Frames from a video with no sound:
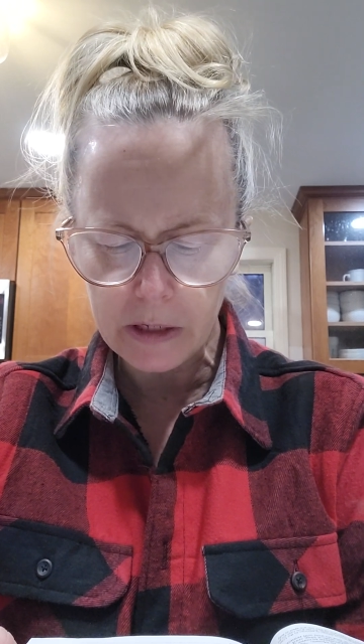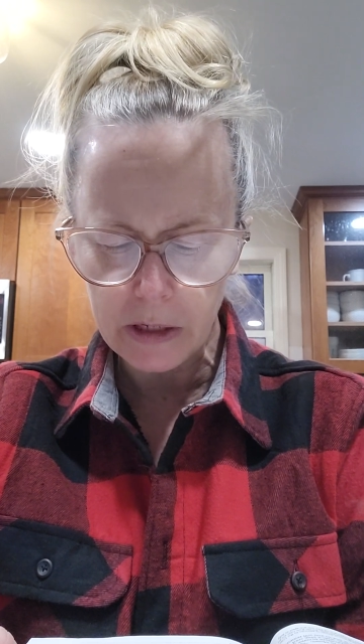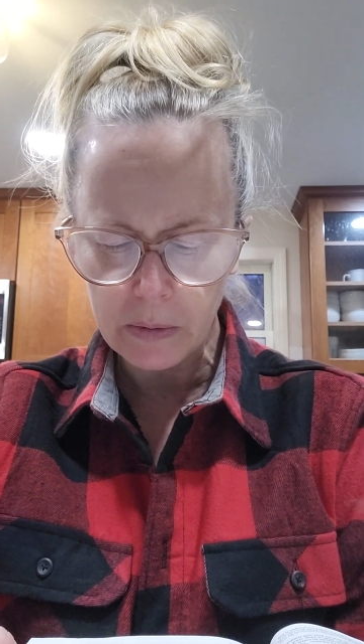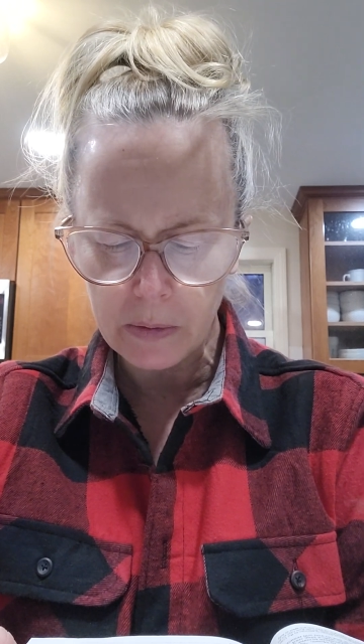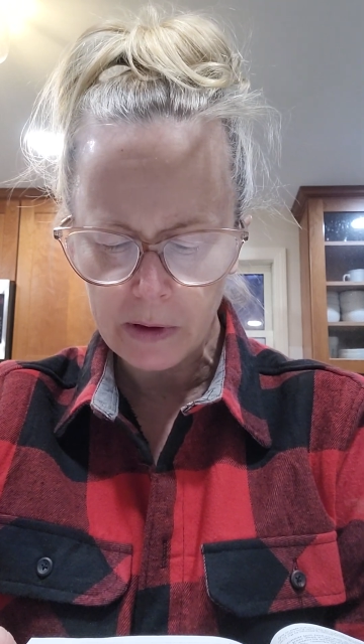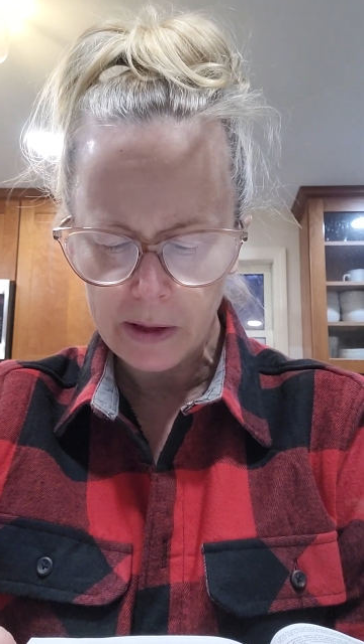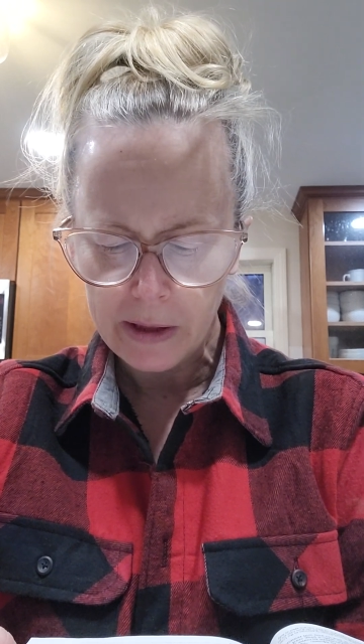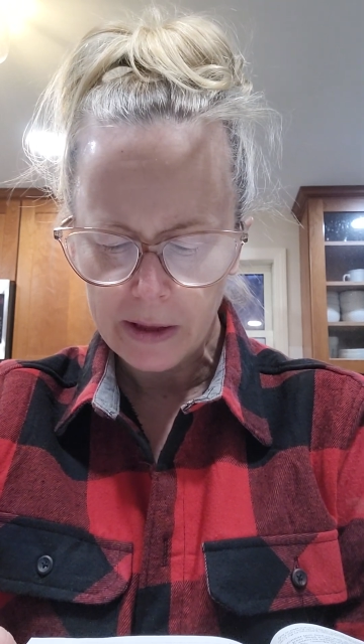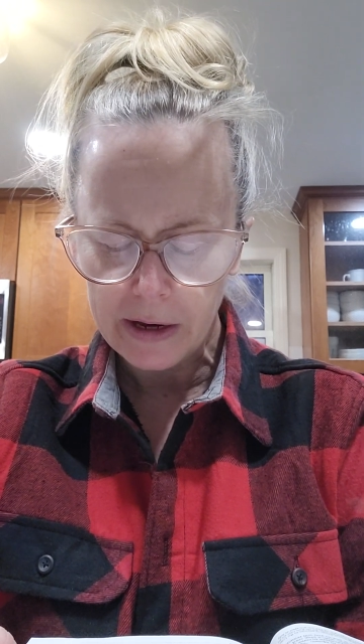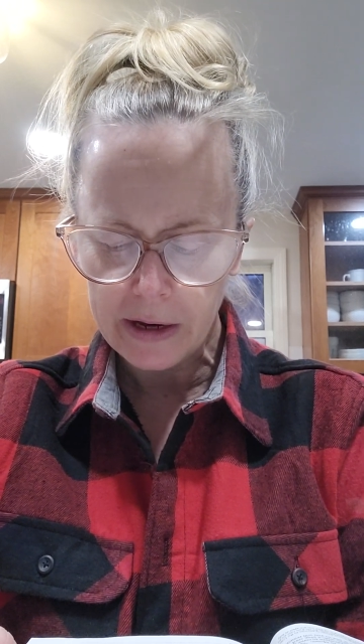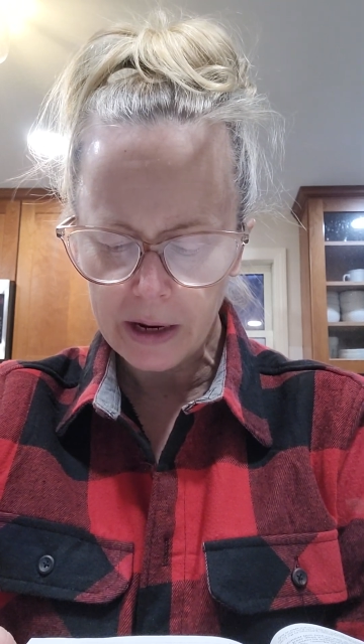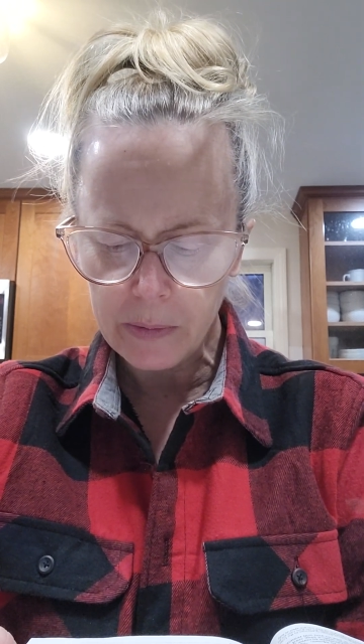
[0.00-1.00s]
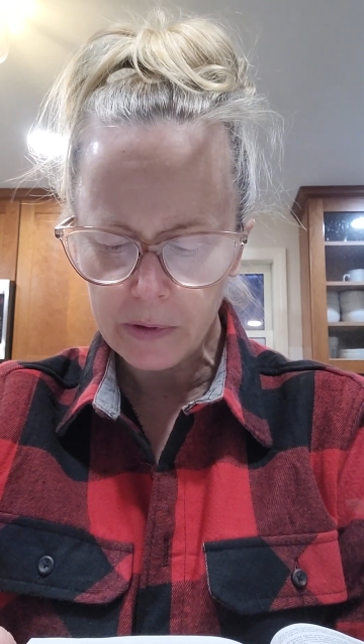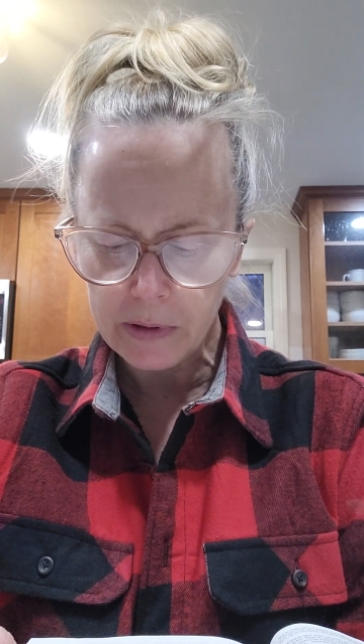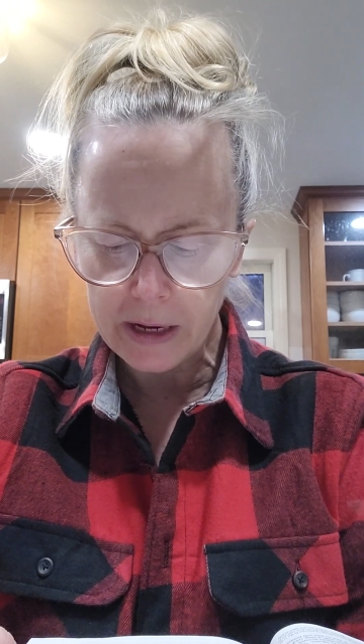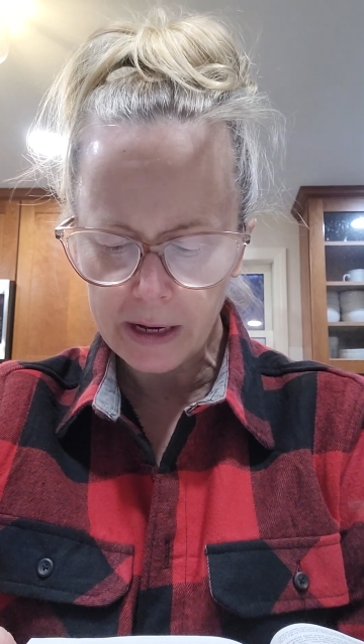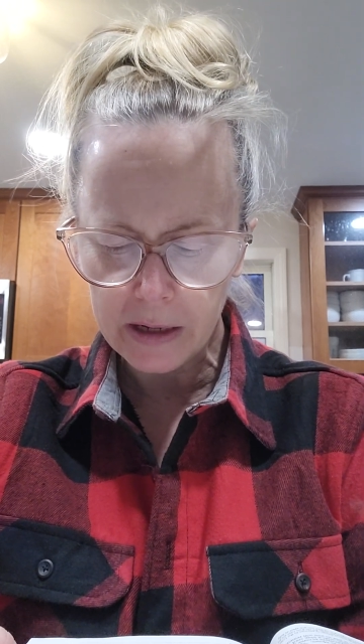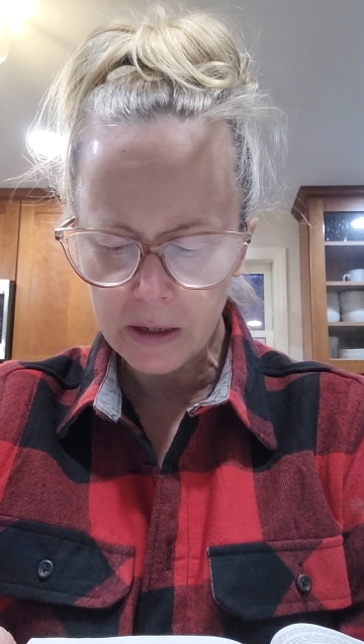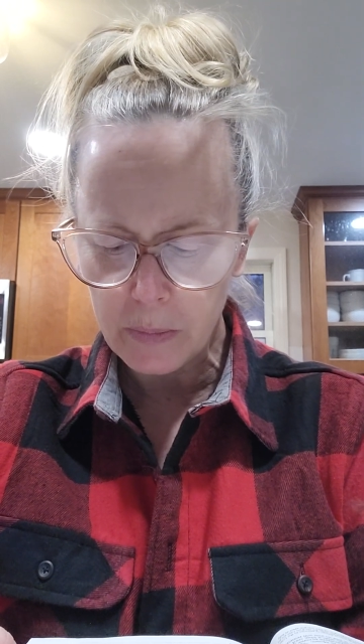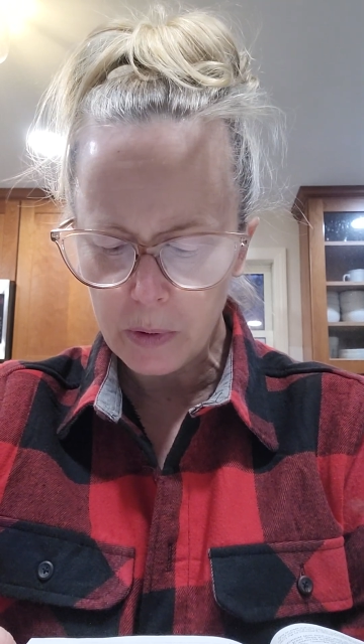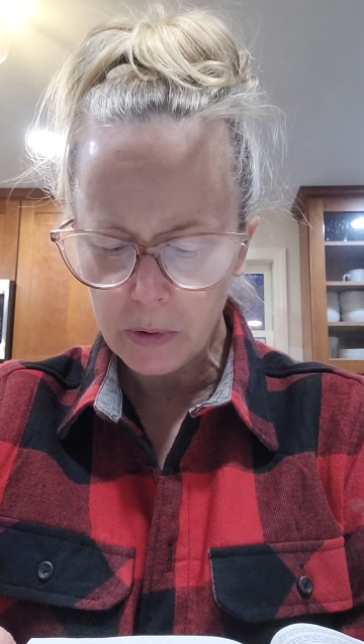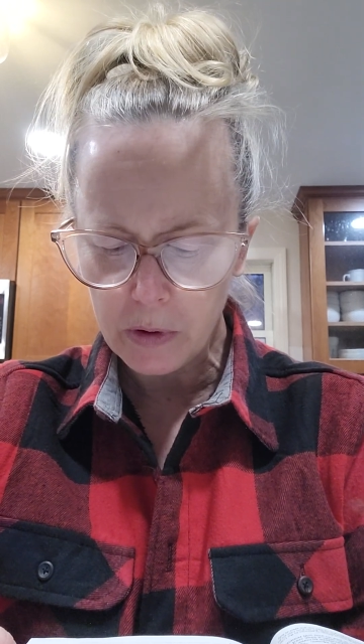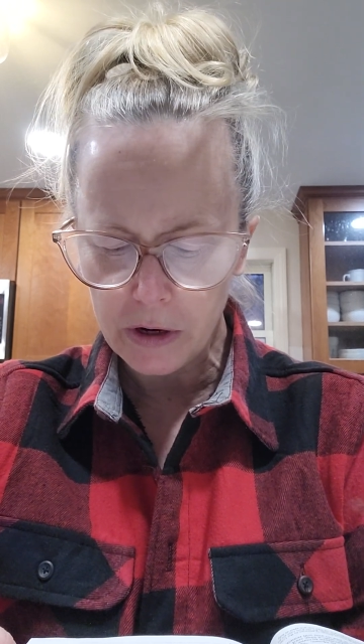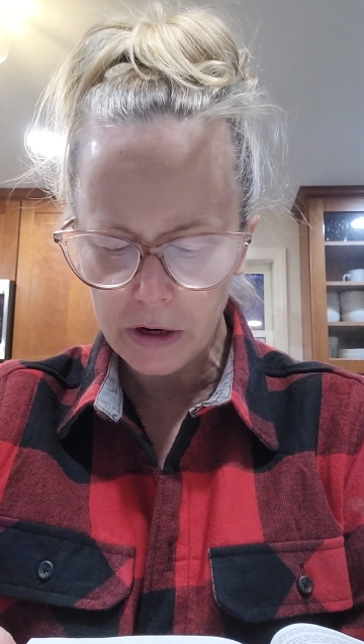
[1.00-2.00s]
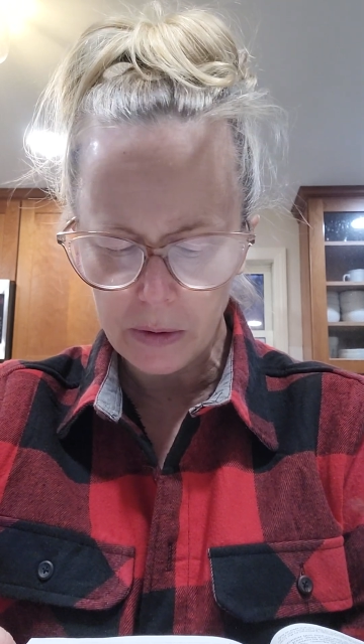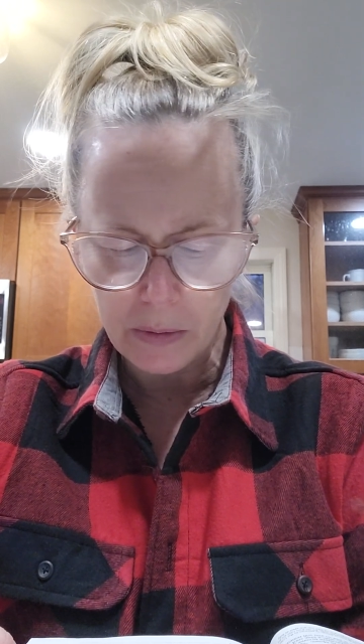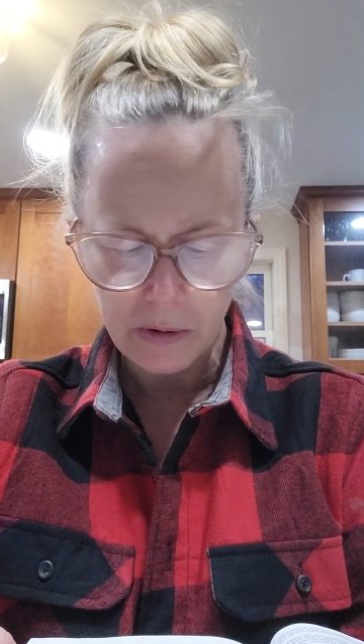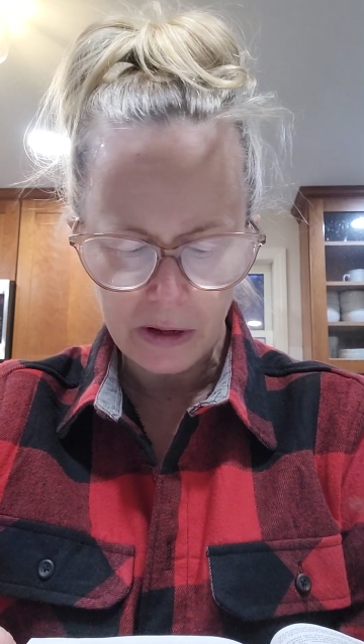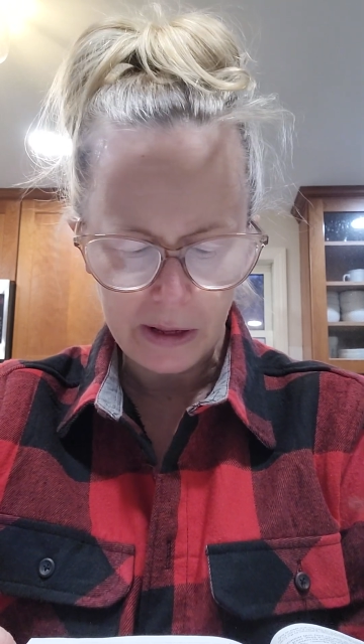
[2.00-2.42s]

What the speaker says: you, and I will not abhor you.